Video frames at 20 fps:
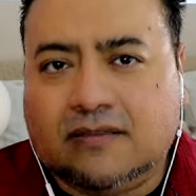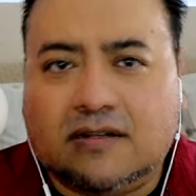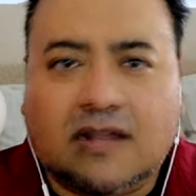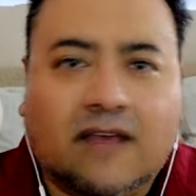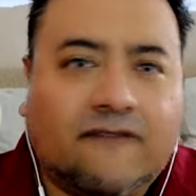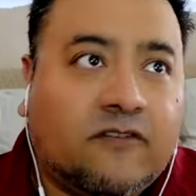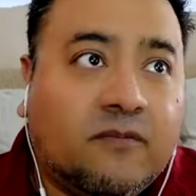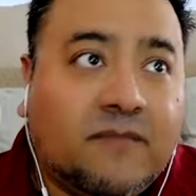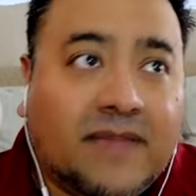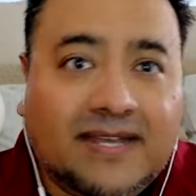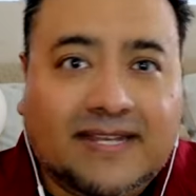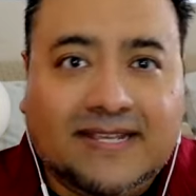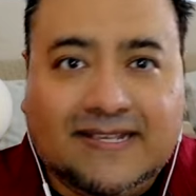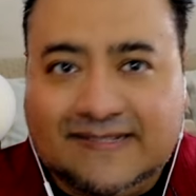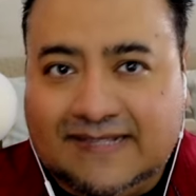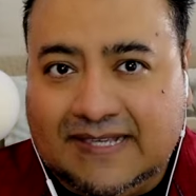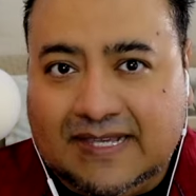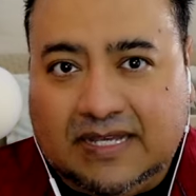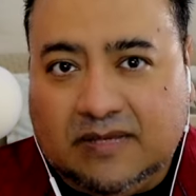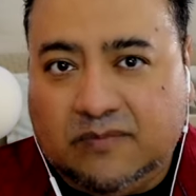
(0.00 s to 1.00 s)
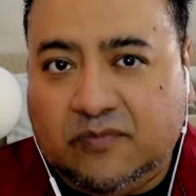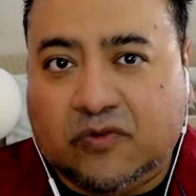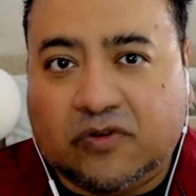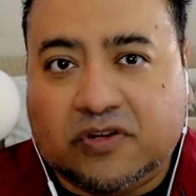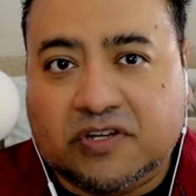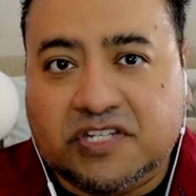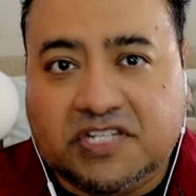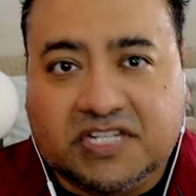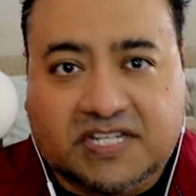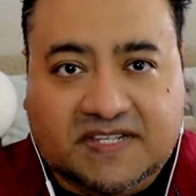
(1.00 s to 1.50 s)
They're not for Mandisa
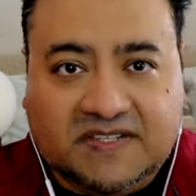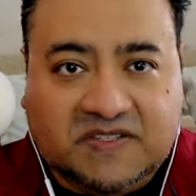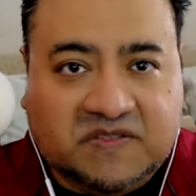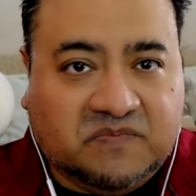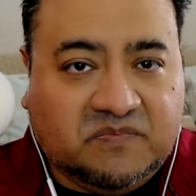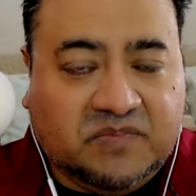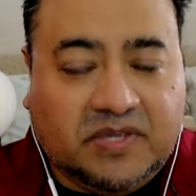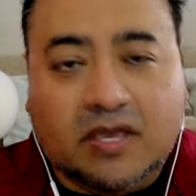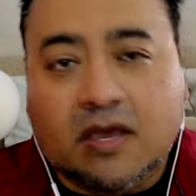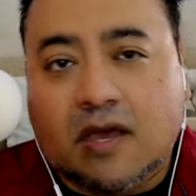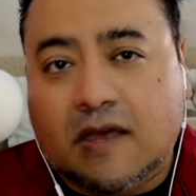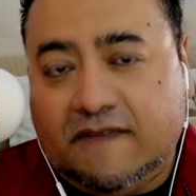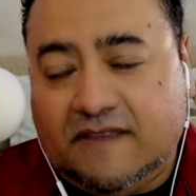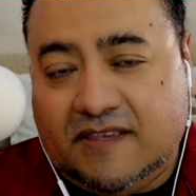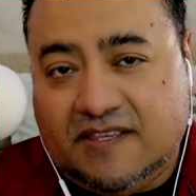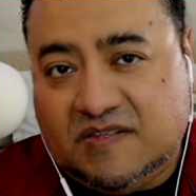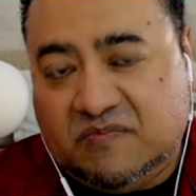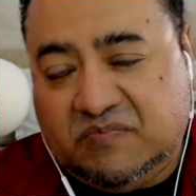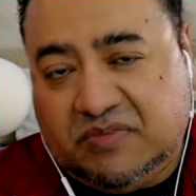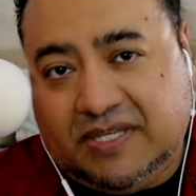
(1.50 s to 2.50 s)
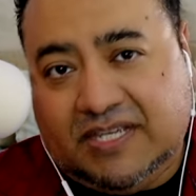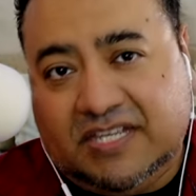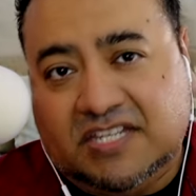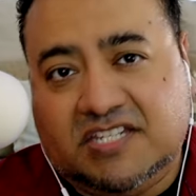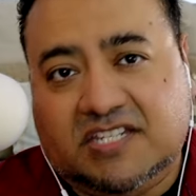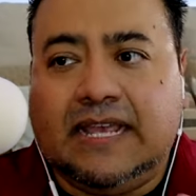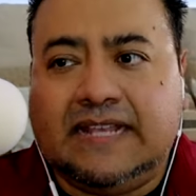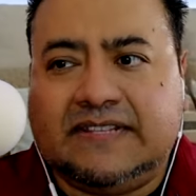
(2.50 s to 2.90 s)
anymore. She's beyond this place.